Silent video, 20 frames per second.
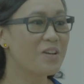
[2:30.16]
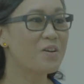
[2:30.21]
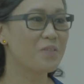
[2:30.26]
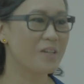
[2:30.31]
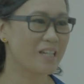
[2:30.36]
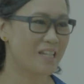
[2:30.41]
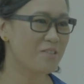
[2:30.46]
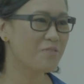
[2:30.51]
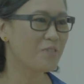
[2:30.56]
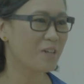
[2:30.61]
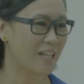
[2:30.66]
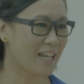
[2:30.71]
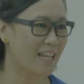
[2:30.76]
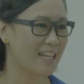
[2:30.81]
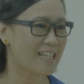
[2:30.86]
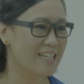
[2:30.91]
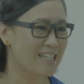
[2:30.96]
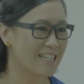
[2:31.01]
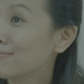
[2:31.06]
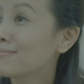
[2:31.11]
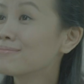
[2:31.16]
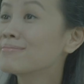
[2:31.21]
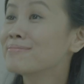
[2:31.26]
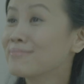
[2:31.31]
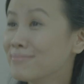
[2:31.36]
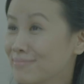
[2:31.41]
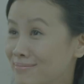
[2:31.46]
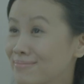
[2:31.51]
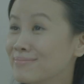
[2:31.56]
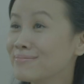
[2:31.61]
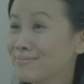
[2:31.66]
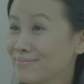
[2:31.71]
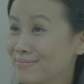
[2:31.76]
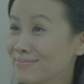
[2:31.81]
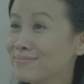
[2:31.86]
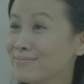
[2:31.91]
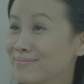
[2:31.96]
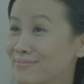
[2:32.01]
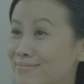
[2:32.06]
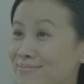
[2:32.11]
Ready for lunch? Mm -hmm.
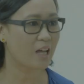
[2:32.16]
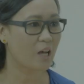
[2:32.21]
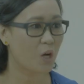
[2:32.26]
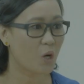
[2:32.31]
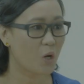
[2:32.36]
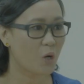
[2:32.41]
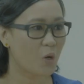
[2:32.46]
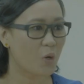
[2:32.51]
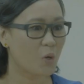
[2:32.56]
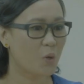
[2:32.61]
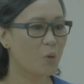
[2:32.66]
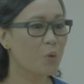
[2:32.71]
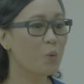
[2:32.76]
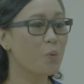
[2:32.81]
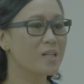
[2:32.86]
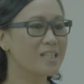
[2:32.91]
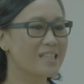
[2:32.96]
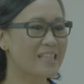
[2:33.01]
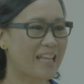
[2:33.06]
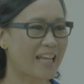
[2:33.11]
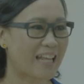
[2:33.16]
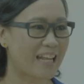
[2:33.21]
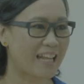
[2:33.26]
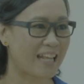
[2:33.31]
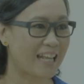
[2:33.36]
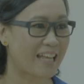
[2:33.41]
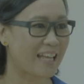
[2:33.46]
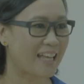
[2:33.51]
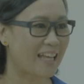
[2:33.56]
Who was that?